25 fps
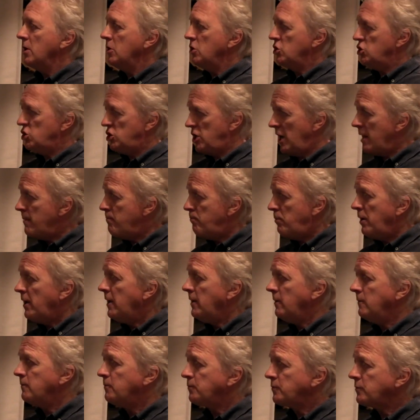
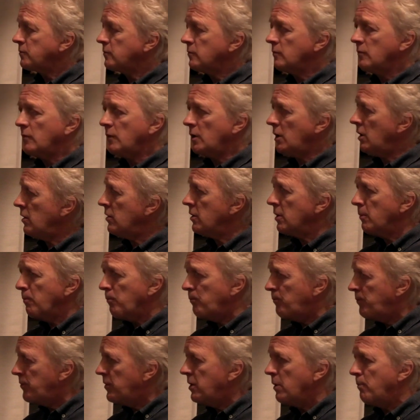shaping
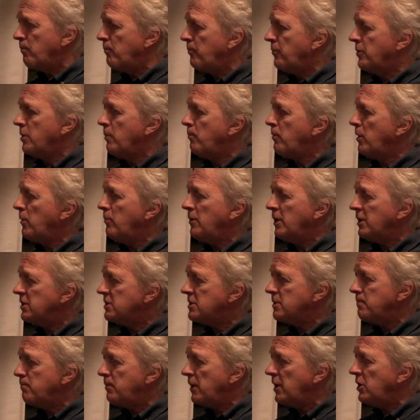the public
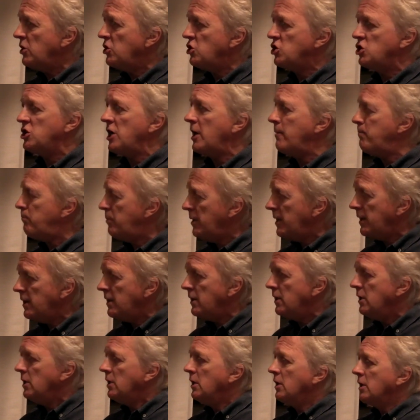debate,
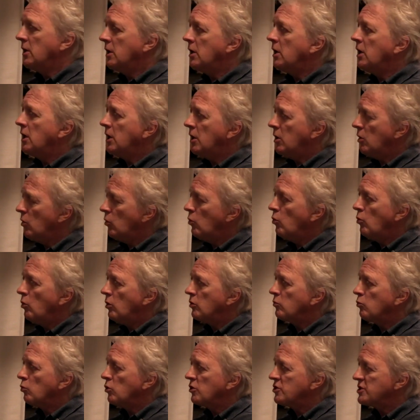shaping
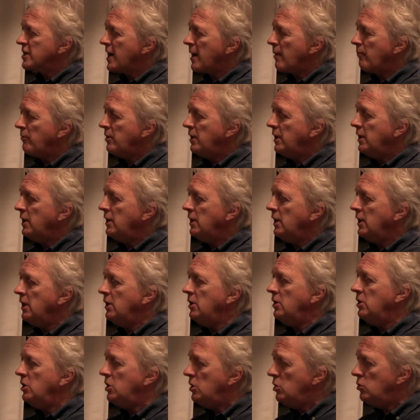what's happening in